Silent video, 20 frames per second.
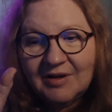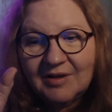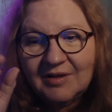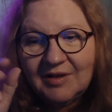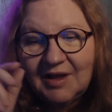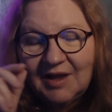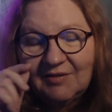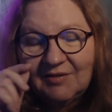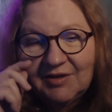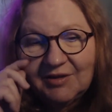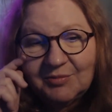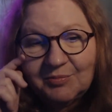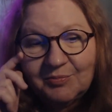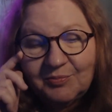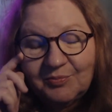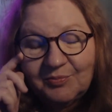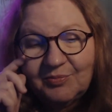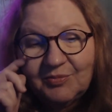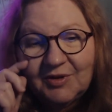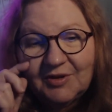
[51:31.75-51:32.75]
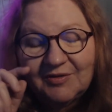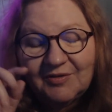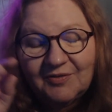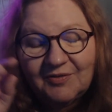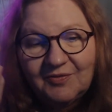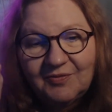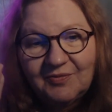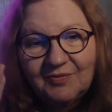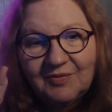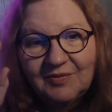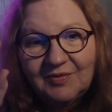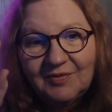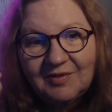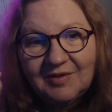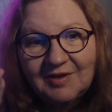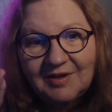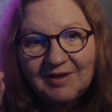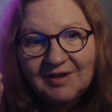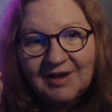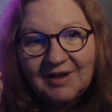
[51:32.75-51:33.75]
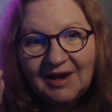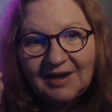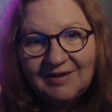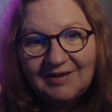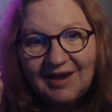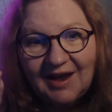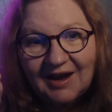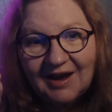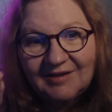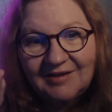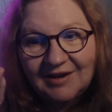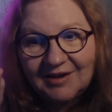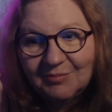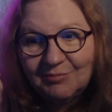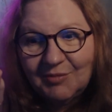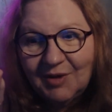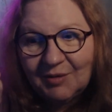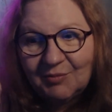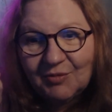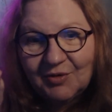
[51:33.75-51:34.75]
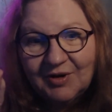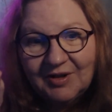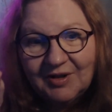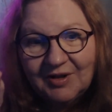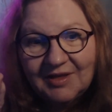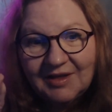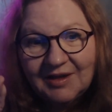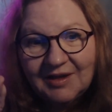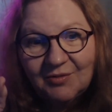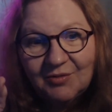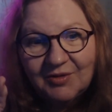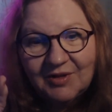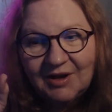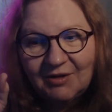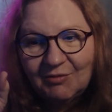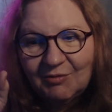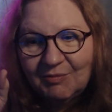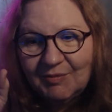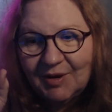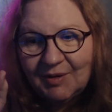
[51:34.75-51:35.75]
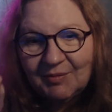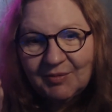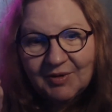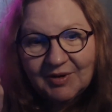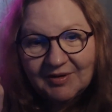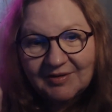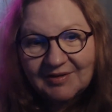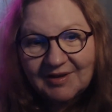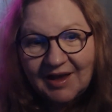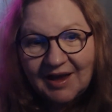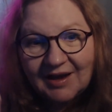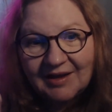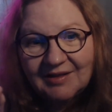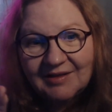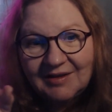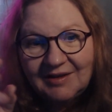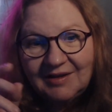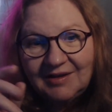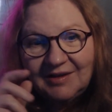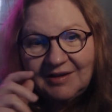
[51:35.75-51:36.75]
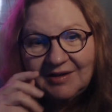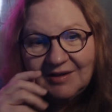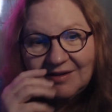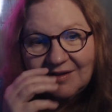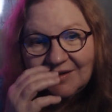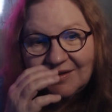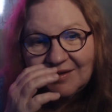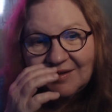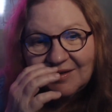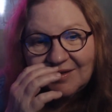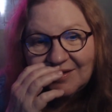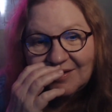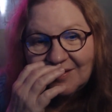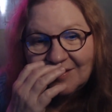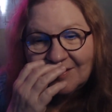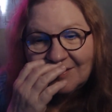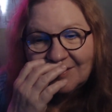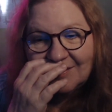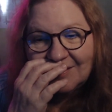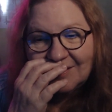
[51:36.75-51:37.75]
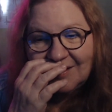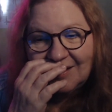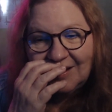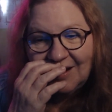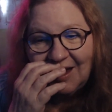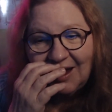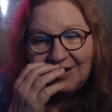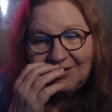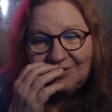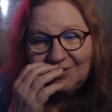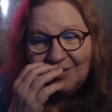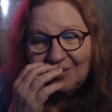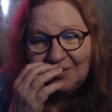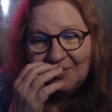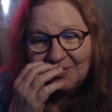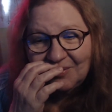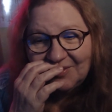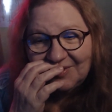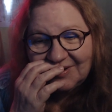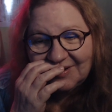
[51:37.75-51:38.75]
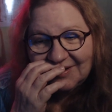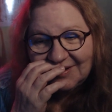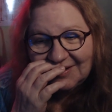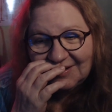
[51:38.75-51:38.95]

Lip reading: They have this didactic memory thing where they remember exactly, and I don't.